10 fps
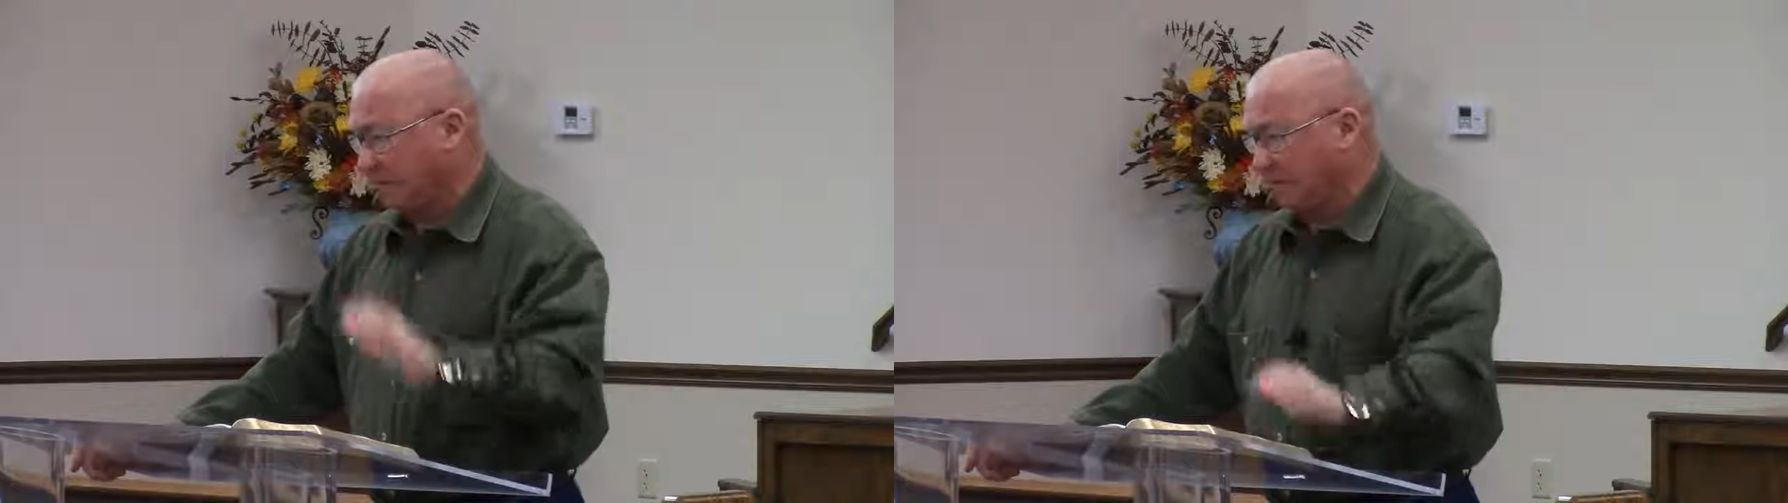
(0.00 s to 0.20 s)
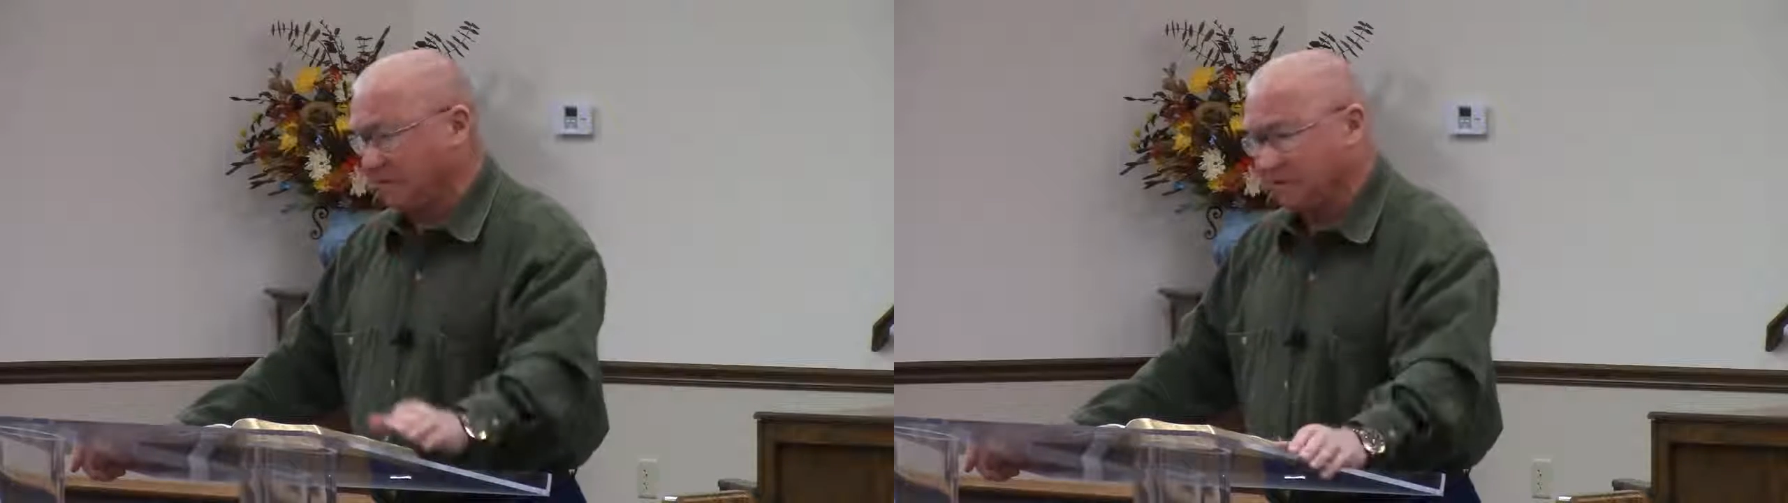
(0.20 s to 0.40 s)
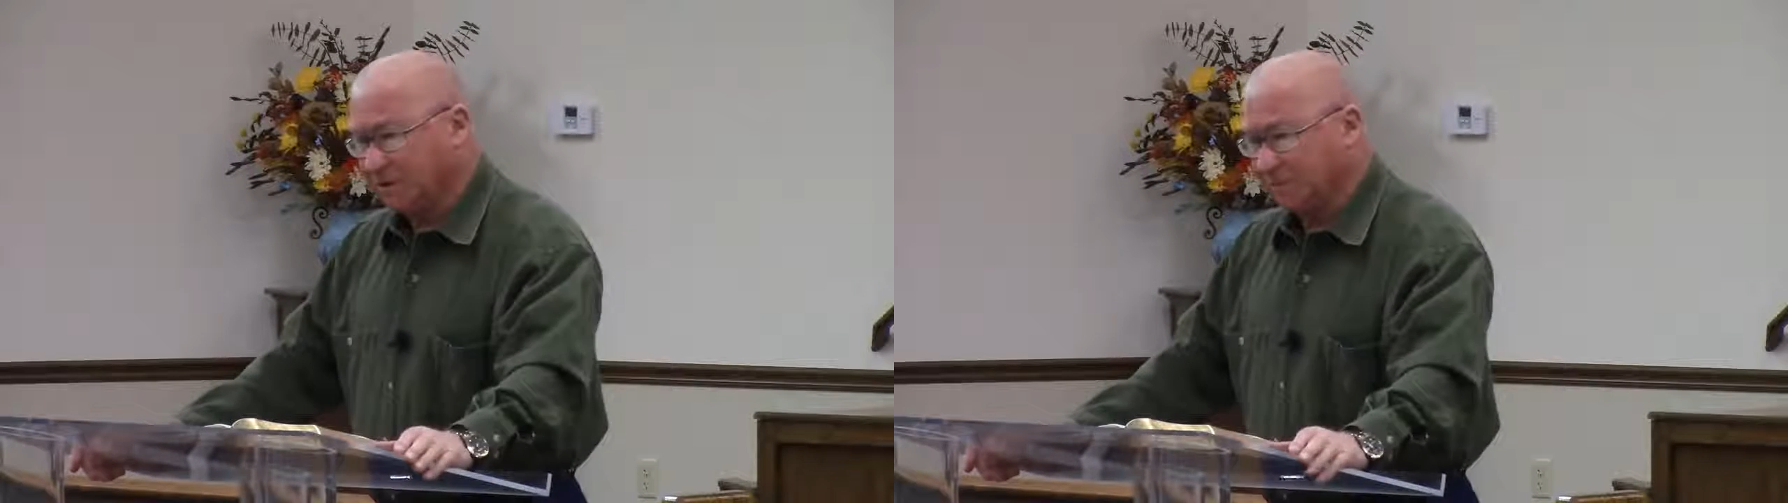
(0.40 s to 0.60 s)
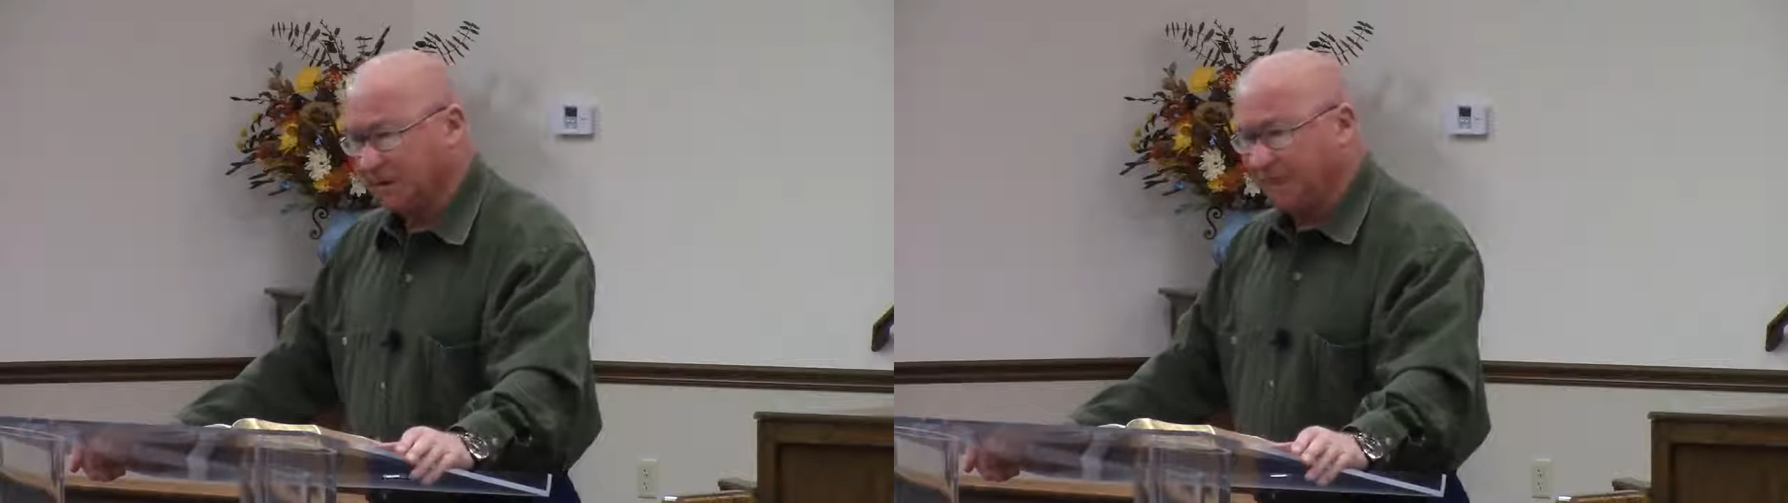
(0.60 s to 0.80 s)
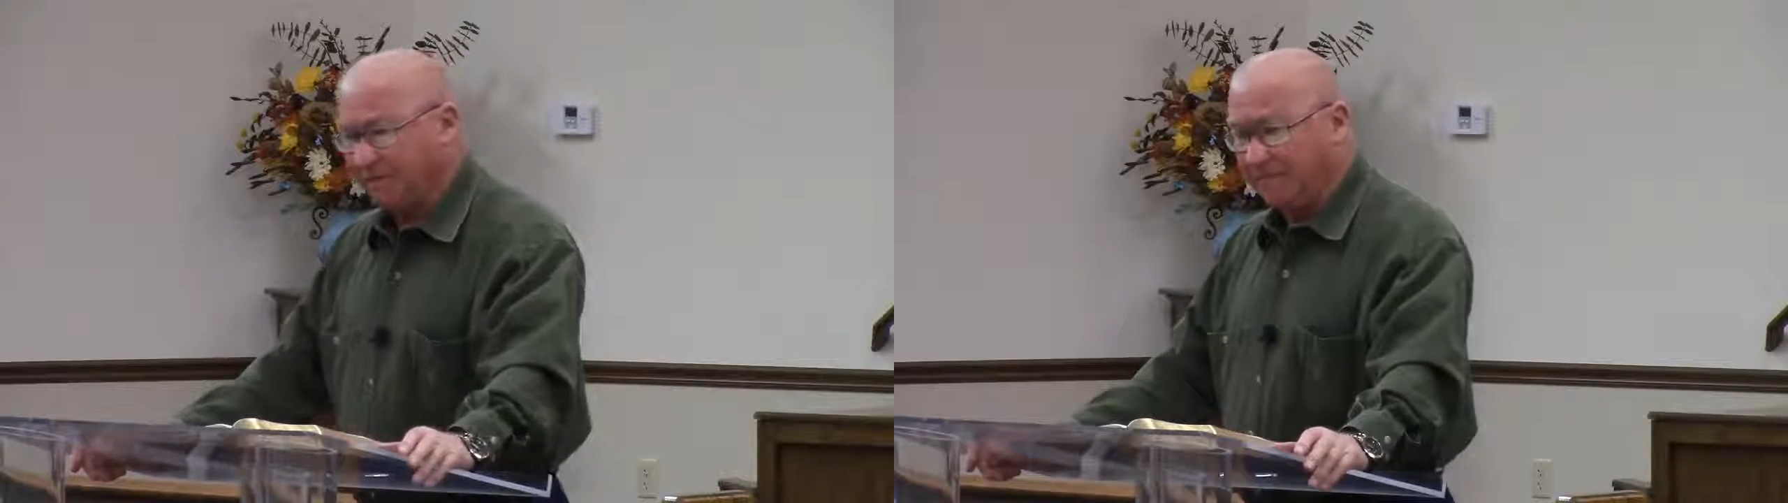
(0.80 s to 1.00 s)
And
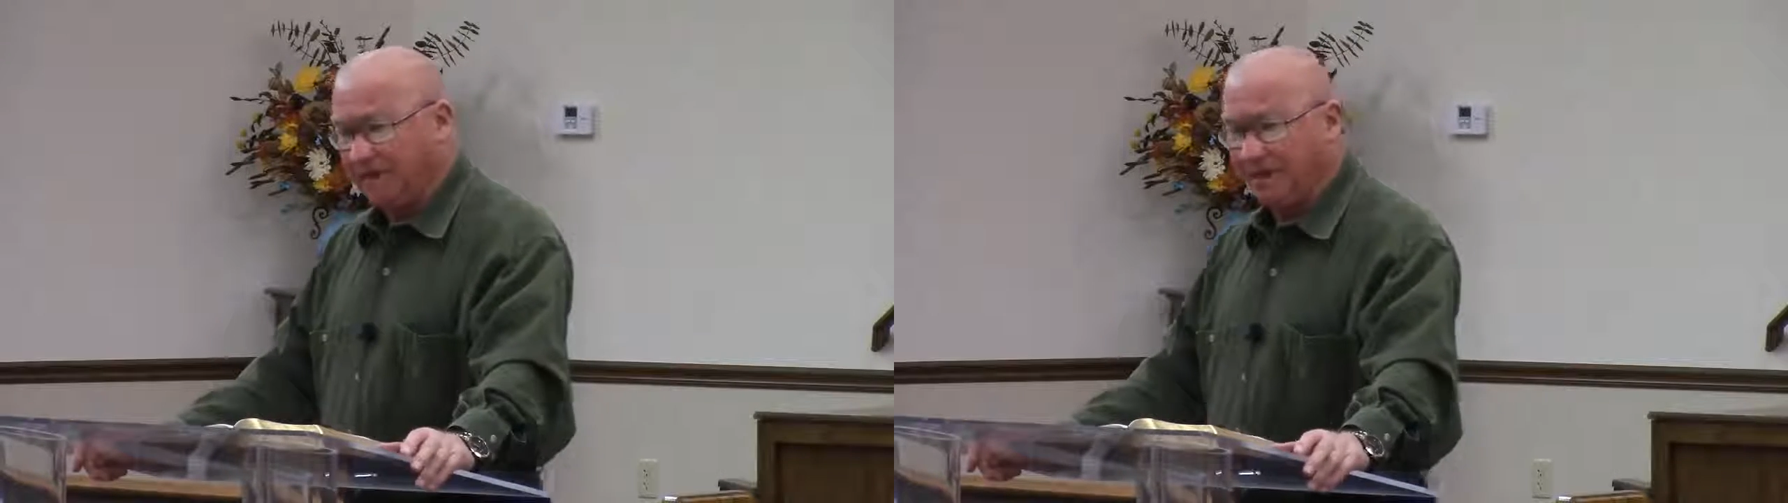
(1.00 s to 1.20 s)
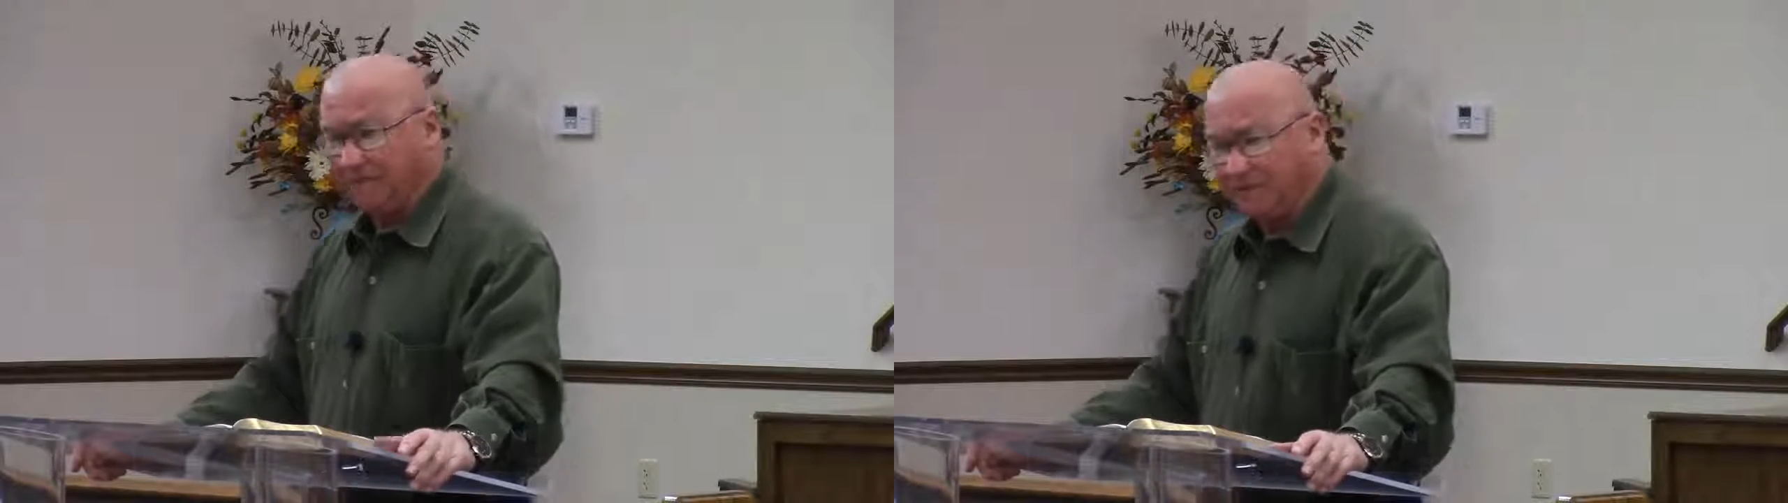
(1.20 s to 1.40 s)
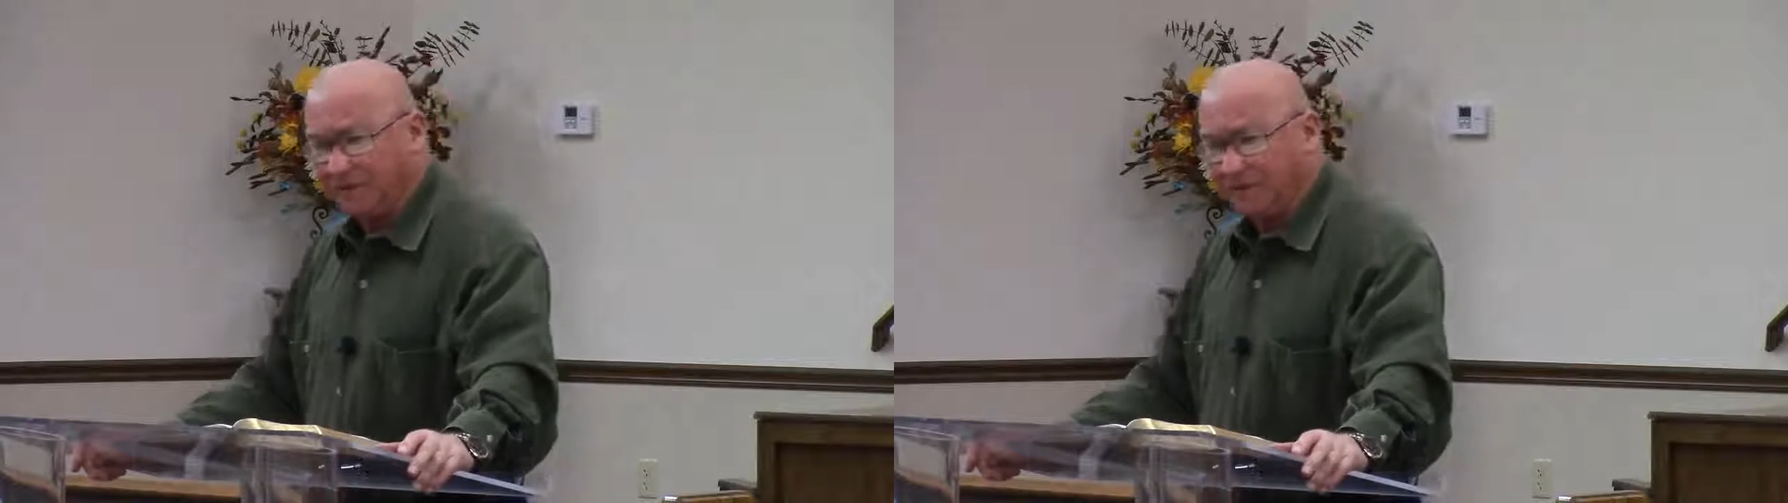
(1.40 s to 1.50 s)
sometimes if they bent over,